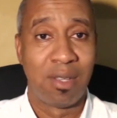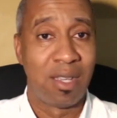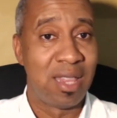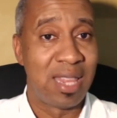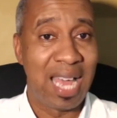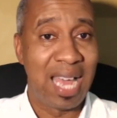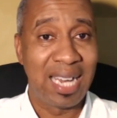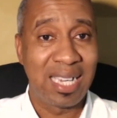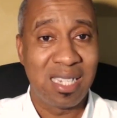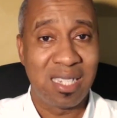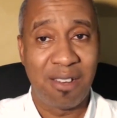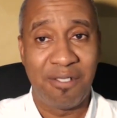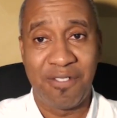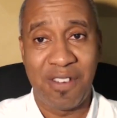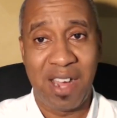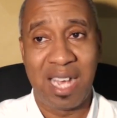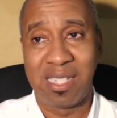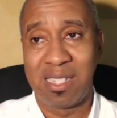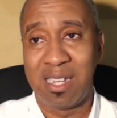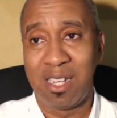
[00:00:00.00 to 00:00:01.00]
That is the
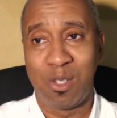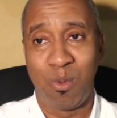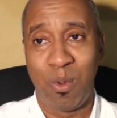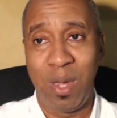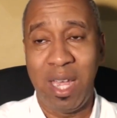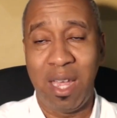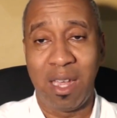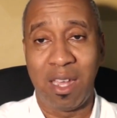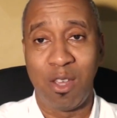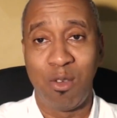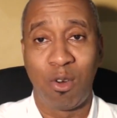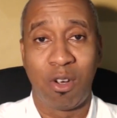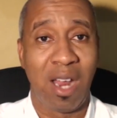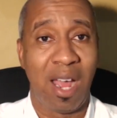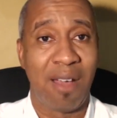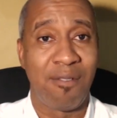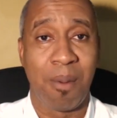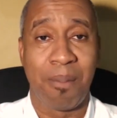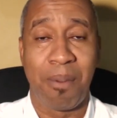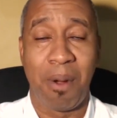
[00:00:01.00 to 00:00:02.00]
fastest way. You could
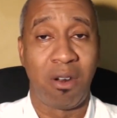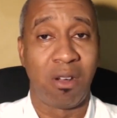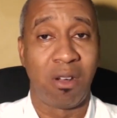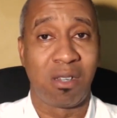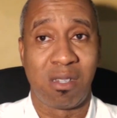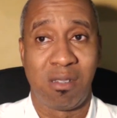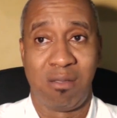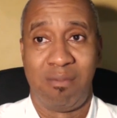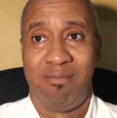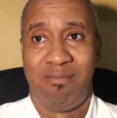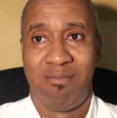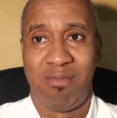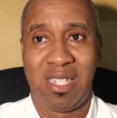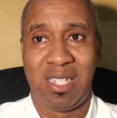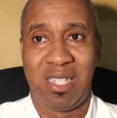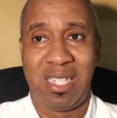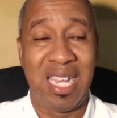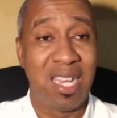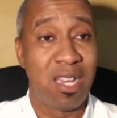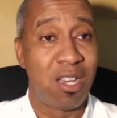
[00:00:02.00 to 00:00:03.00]
have your products
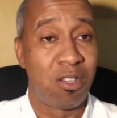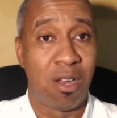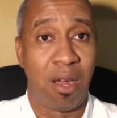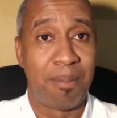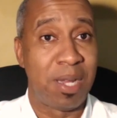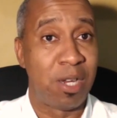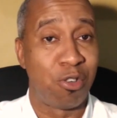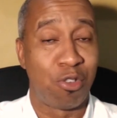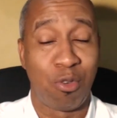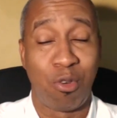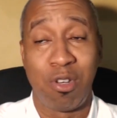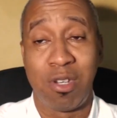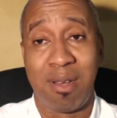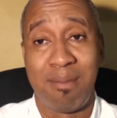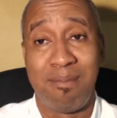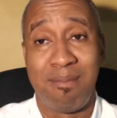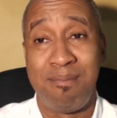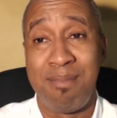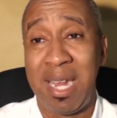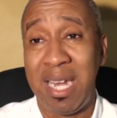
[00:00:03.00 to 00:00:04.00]
seen, I mean, shown to a
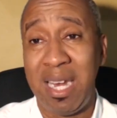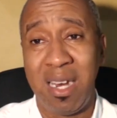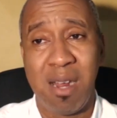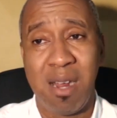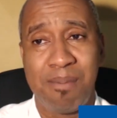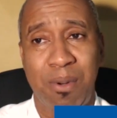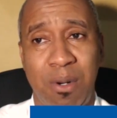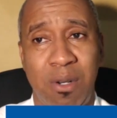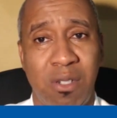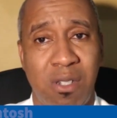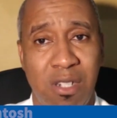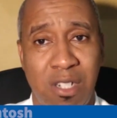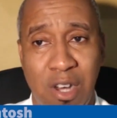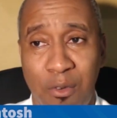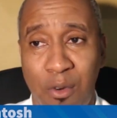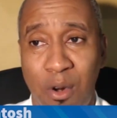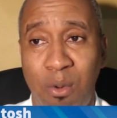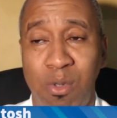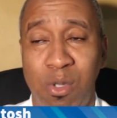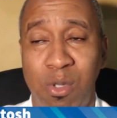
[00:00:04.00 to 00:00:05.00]
million of persons
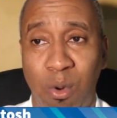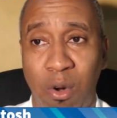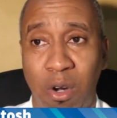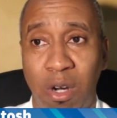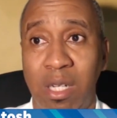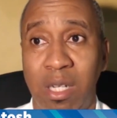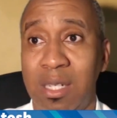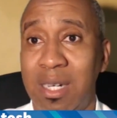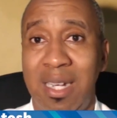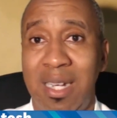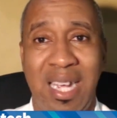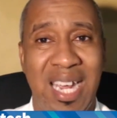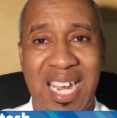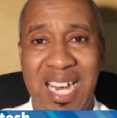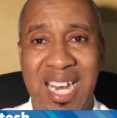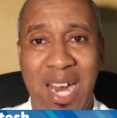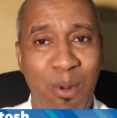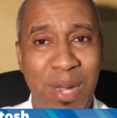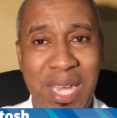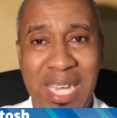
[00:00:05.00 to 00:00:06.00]
around the world
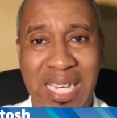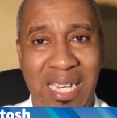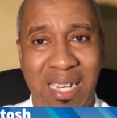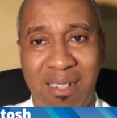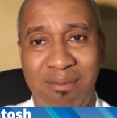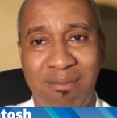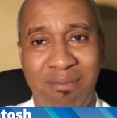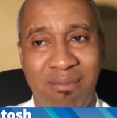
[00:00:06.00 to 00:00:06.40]
in a week.